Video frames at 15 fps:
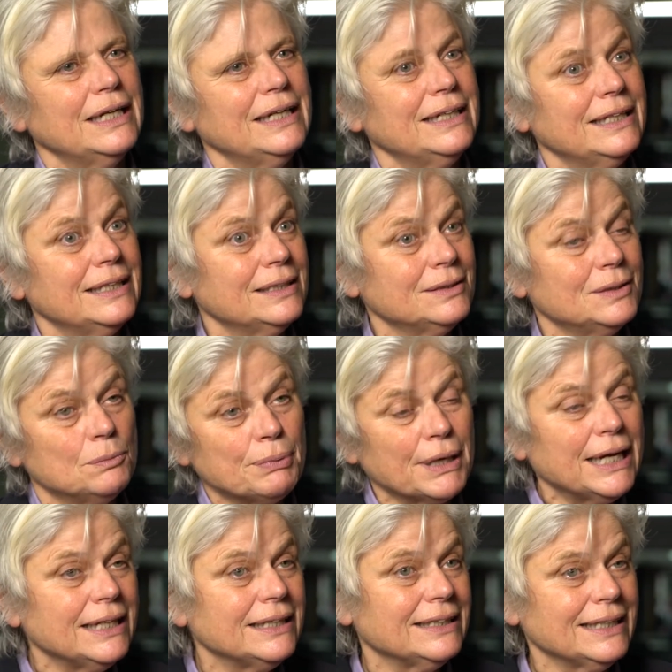the
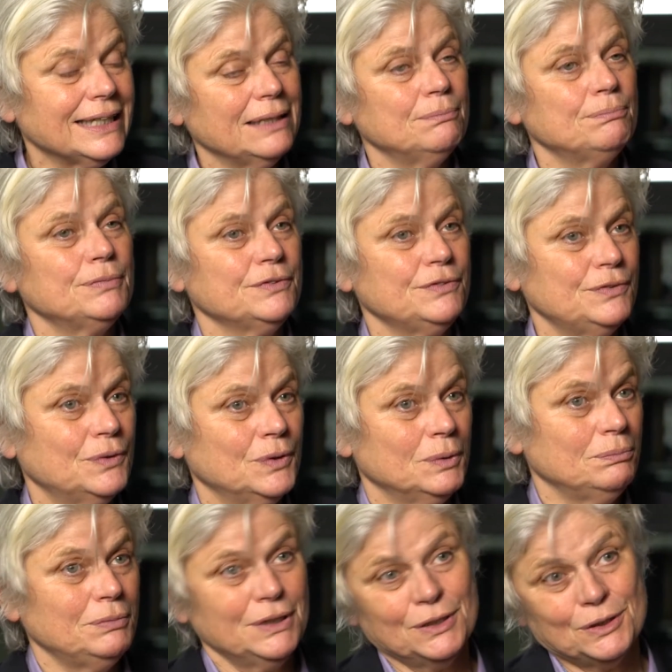brain can
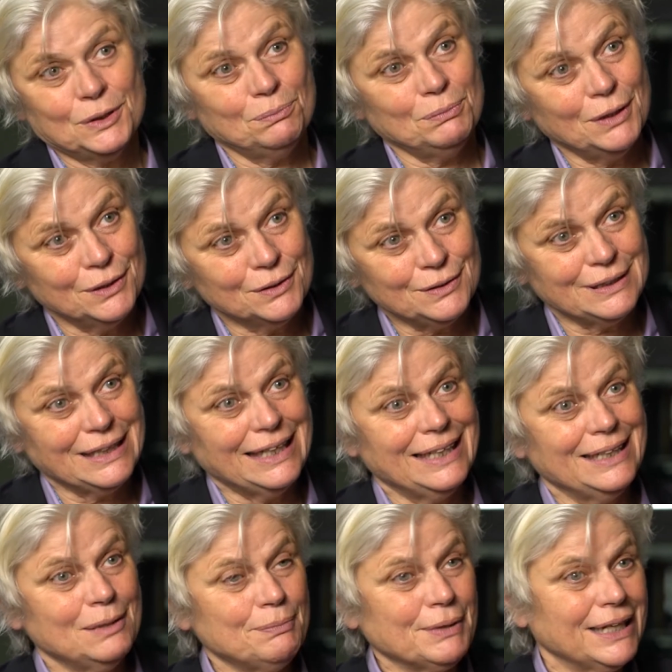perform, because the blood
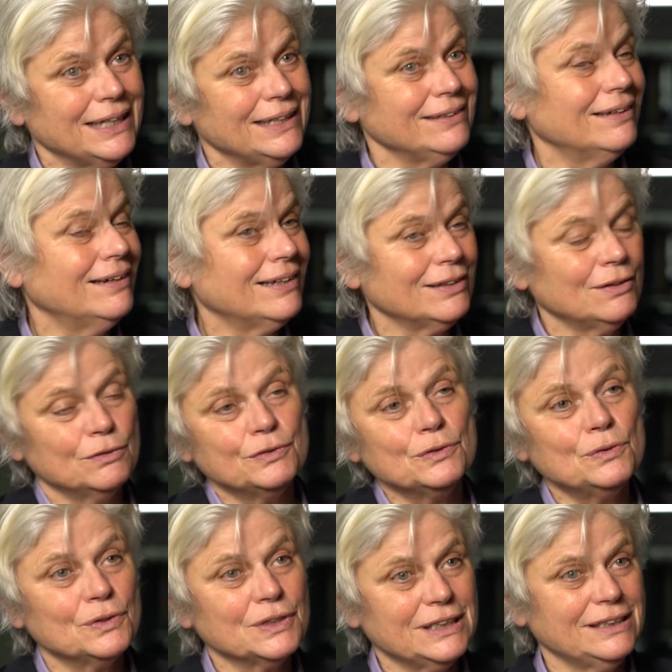and the brain are of
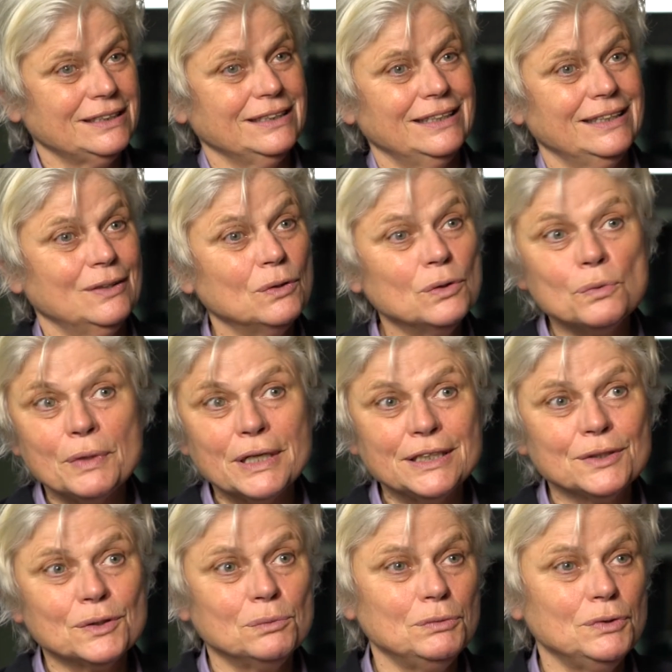course
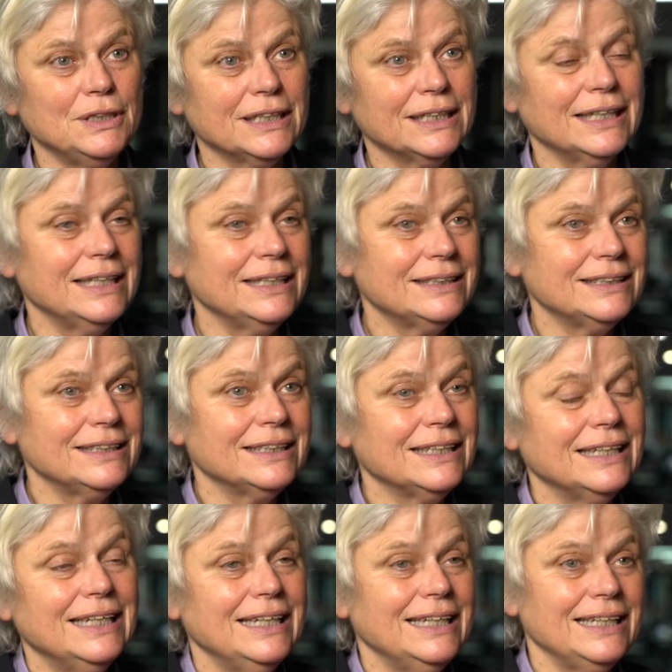always communicating,
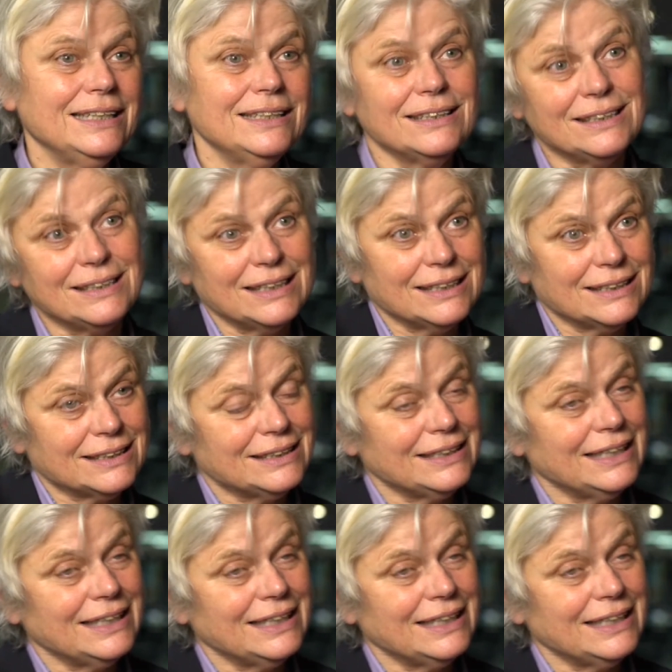in the sense